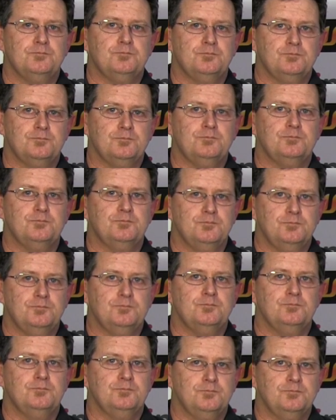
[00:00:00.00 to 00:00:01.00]

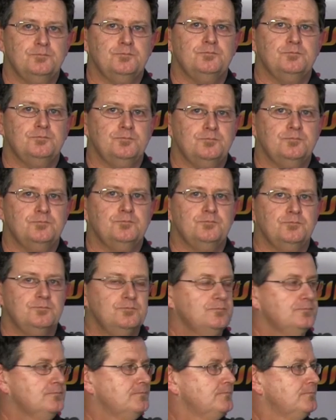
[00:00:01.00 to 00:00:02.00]

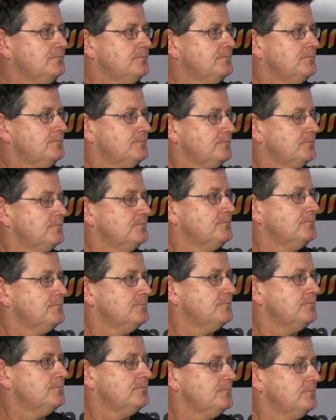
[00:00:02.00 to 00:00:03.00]

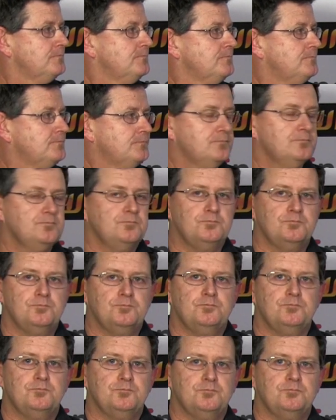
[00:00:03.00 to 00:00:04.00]

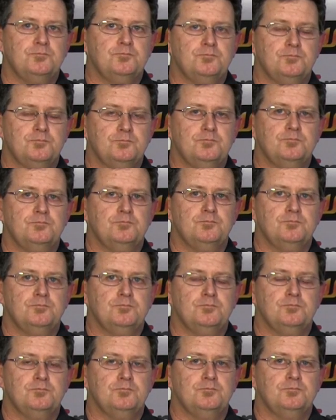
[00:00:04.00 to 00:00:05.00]

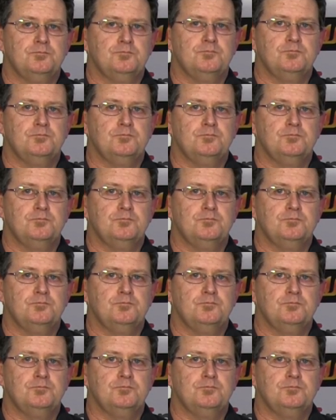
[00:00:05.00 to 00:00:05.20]
(not speaking)